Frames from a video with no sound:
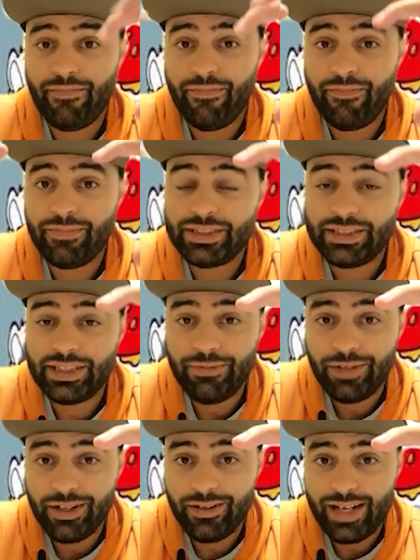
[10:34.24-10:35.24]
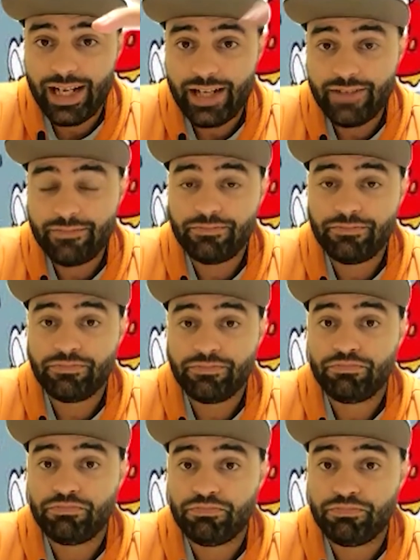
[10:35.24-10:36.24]
see where you're at,
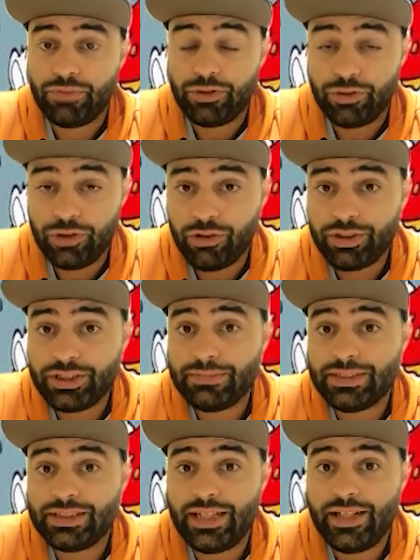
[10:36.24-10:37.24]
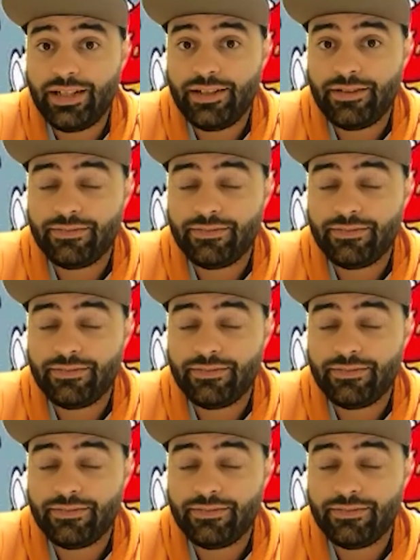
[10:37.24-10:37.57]
notice mistake,